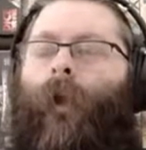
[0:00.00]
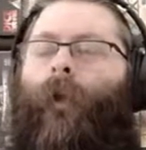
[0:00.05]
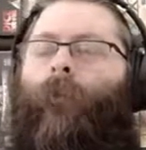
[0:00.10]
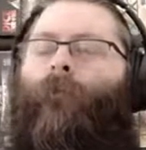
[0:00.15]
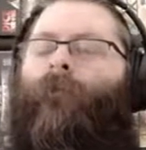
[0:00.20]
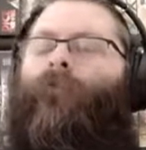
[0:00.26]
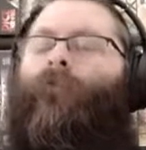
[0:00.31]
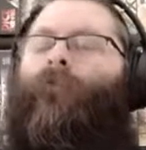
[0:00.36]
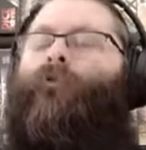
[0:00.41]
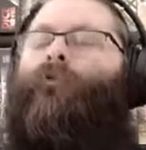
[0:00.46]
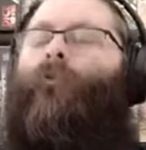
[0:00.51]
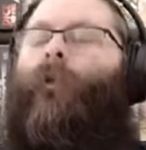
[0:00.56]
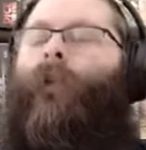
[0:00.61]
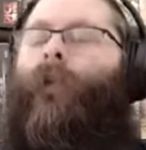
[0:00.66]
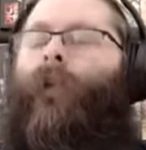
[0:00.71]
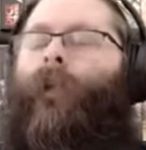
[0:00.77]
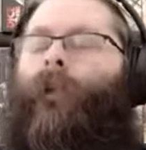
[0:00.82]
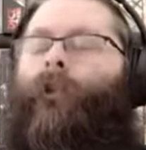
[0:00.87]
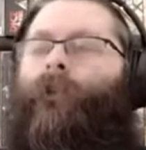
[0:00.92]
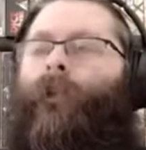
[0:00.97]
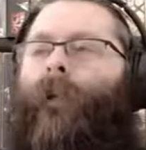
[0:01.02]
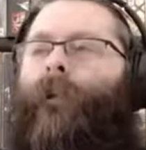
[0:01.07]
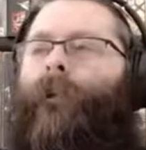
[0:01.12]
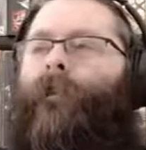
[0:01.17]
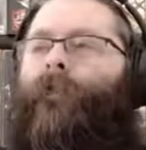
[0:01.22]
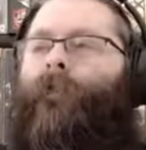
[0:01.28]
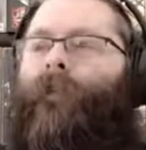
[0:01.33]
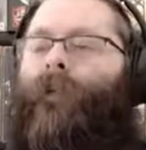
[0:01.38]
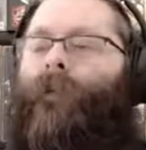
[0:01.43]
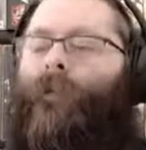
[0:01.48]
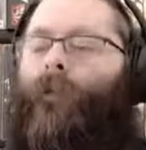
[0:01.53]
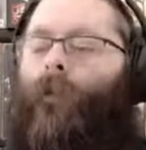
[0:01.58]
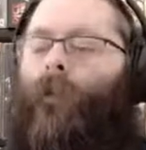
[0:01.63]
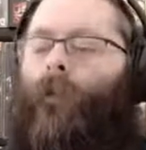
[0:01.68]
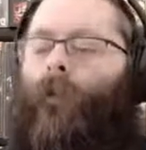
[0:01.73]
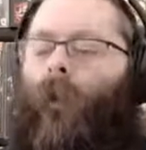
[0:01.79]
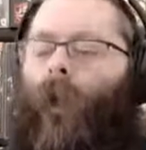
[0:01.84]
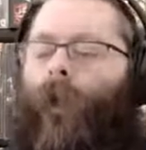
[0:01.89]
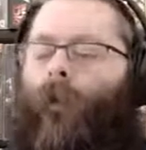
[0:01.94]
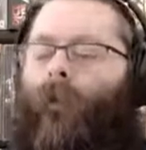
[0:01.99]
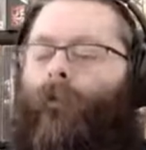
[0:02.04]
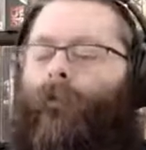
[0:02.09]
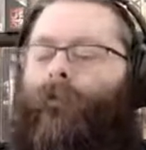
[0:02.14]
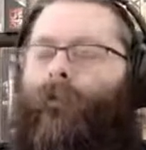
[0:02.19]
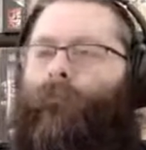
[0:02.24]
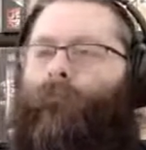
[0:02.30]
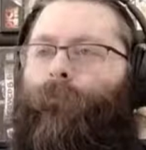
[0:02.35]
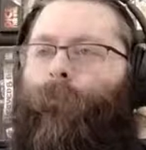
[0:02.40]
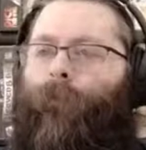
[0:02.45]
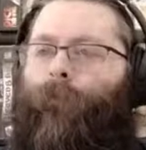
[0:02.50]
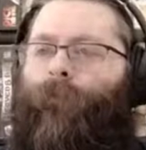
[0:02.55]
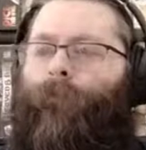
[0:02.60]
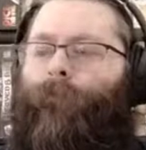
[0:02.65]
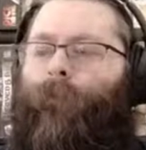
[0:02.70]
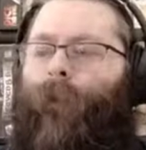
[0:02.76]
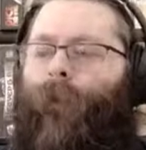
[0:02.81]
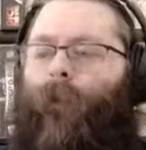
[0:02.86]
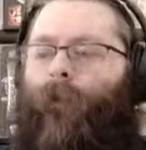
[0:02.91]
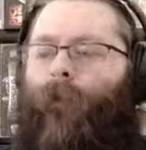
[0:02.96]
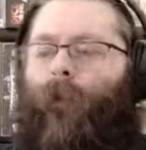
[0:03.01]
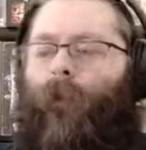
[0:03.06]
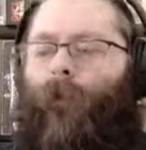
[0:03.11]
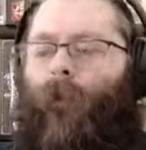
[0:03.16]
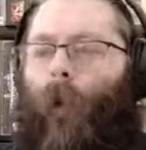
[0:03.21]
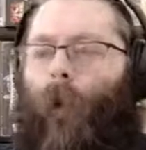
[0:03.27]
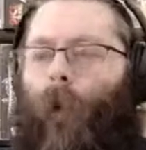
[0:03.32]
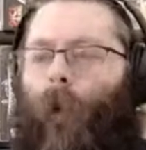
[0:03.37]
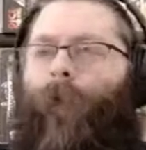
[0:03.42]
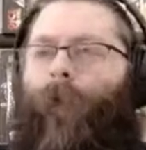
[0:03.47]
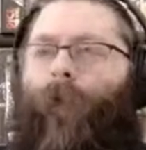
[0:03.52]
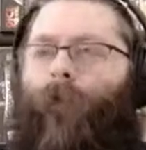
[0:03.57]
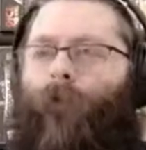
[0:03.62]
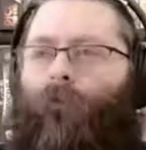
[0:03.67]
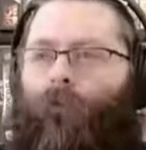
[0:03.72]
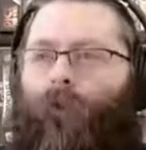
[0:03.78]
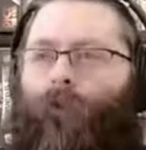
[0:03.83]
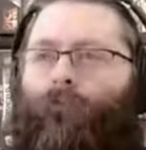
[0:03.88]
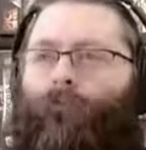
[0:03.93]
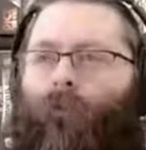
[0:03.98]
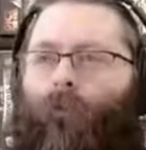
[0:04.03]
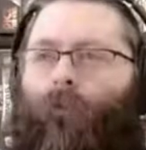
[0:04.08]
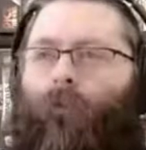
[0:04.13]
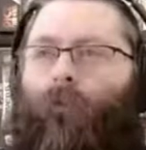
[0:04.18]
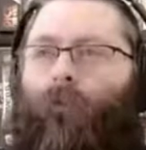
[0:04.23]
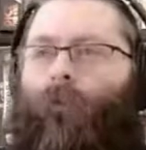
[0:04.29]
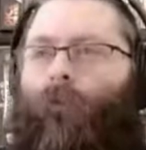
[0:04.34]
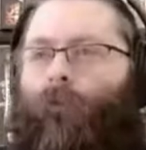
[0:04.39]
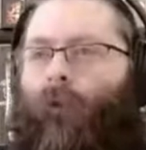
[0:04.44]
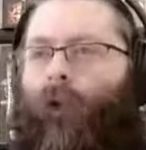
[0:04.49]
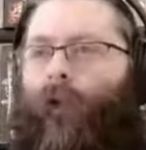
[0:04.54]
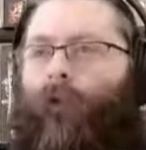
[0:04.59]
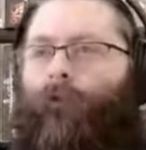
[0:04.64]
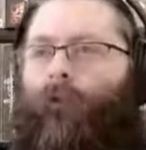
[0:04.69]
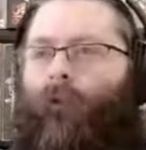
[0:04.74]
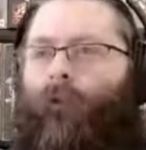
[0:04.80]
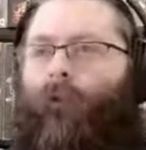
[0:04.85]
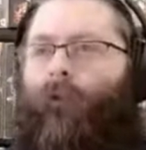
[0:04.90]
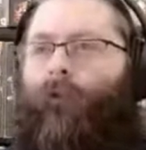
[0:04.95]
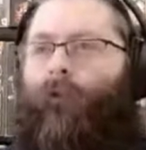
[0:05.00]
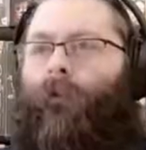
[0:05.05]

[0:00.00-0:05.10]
I'm assuming it's individualized movement along that grid board, correct?